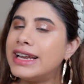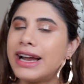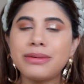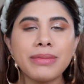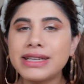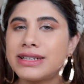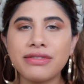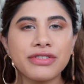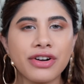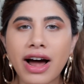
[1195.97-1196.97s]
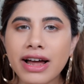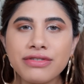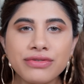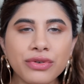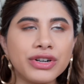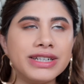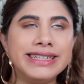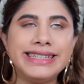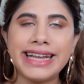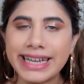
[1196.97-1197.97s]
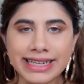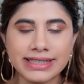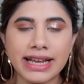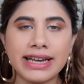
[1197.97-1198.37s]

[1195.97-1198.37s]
let myself cry for days.